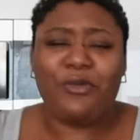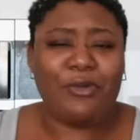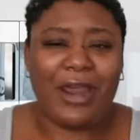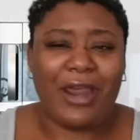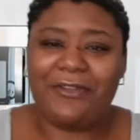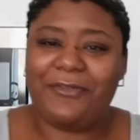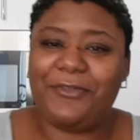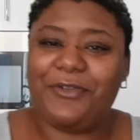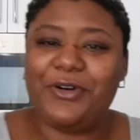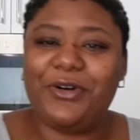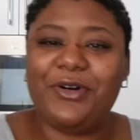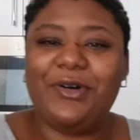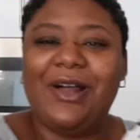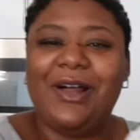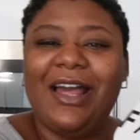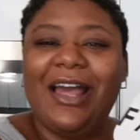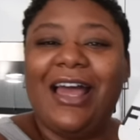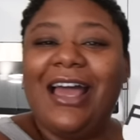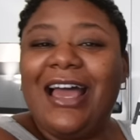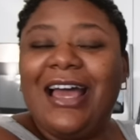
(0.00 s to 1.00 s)
grateful
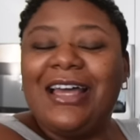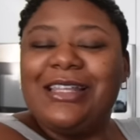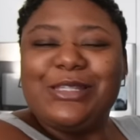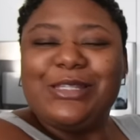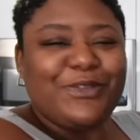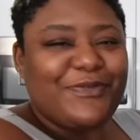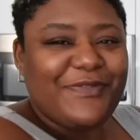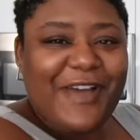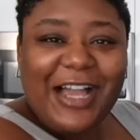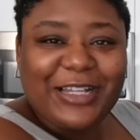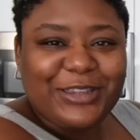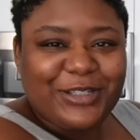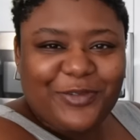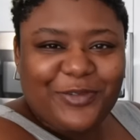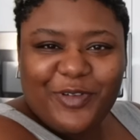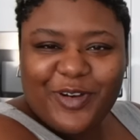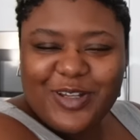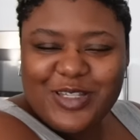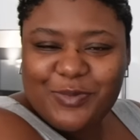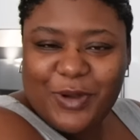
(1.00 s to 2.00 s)
to Factor
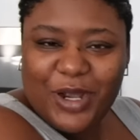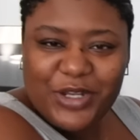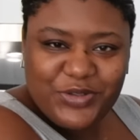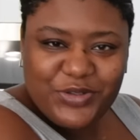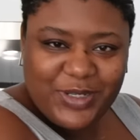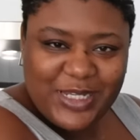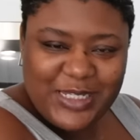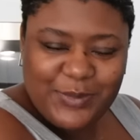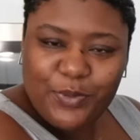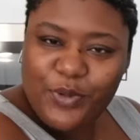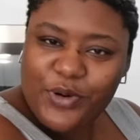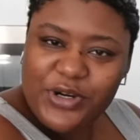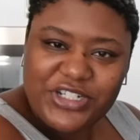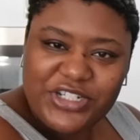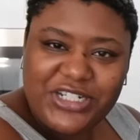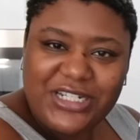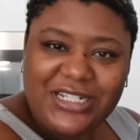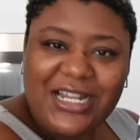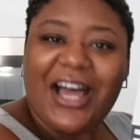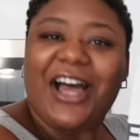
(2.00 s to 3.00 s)
for sponsoring this
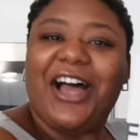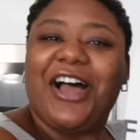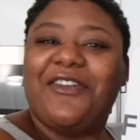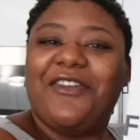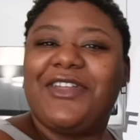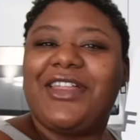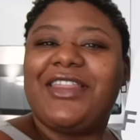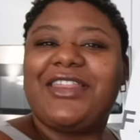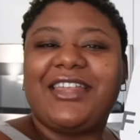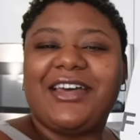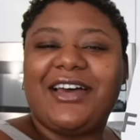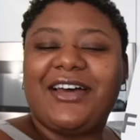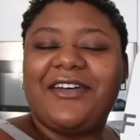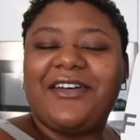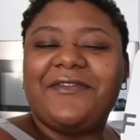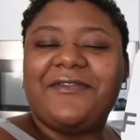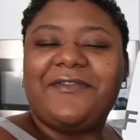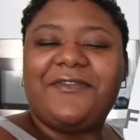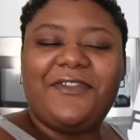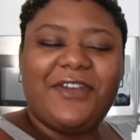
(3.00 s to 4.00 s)
portion of
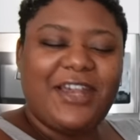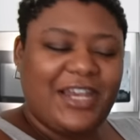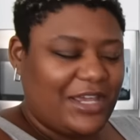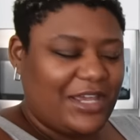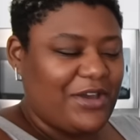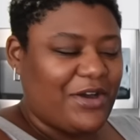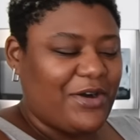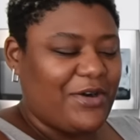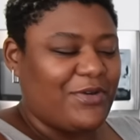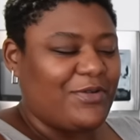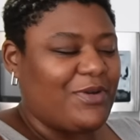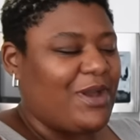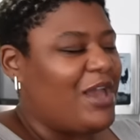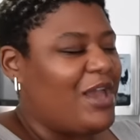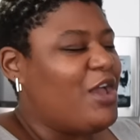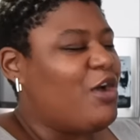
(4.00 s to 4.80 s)
the video.